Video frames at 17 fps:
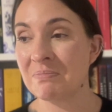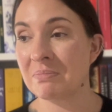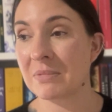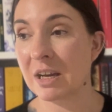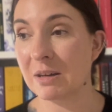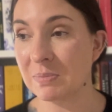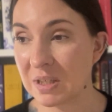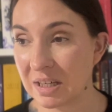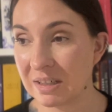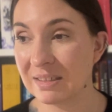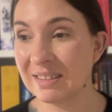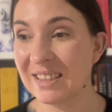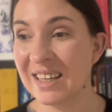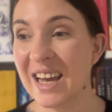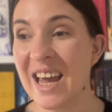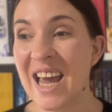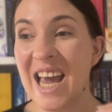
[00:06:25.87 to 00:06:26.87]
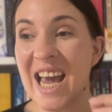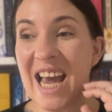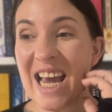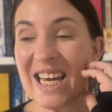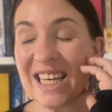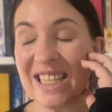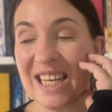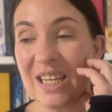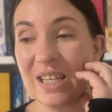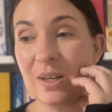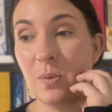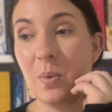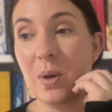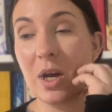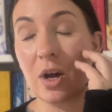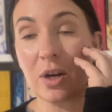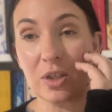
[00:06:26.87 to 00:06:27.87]
I'm done. And then we
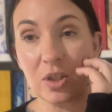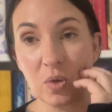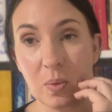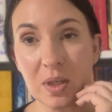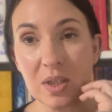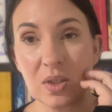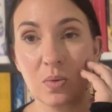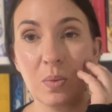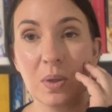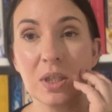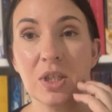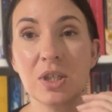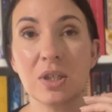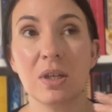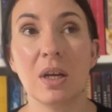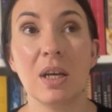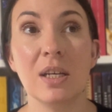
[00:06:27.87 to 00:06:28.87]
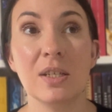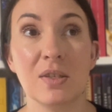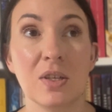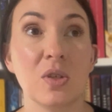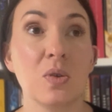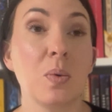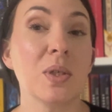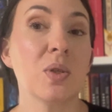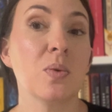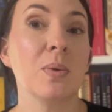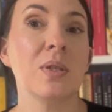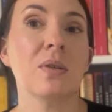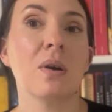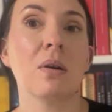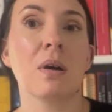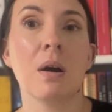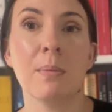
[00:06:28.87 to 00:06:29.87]
got our twist, which is the twist we
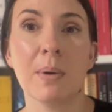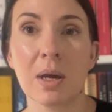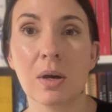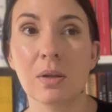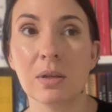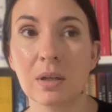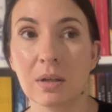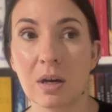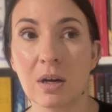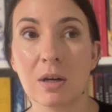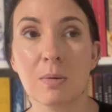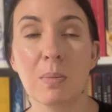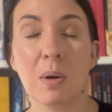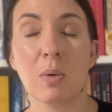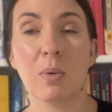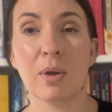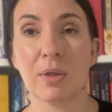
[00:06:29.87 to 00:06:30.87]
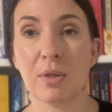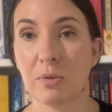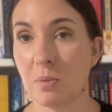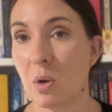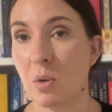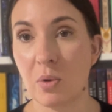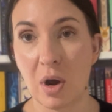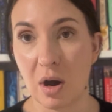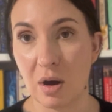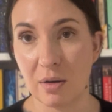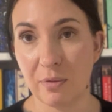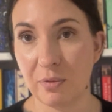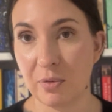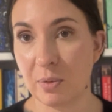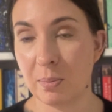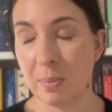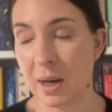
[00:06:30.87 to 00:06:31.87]
saw coming all along, but we're thrown off
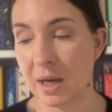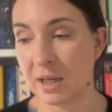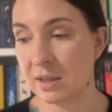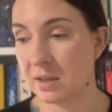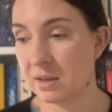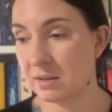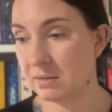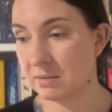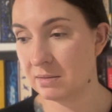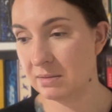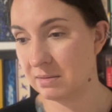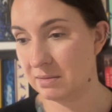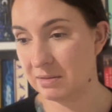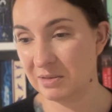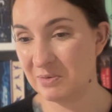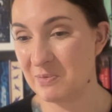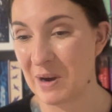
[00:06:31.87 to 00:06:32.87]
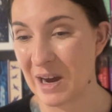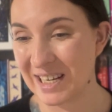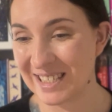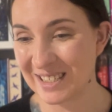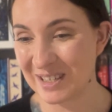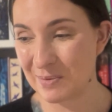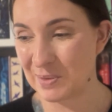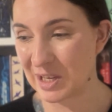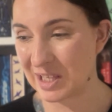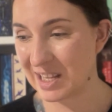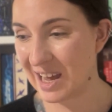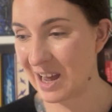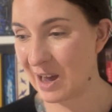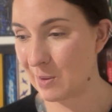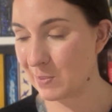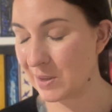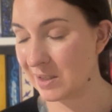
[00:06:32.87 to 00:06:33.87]
by something that
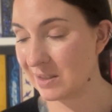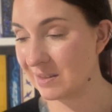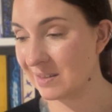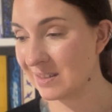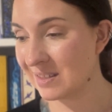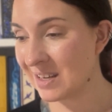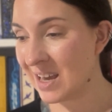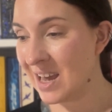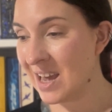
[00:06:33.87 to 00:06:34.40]
happens.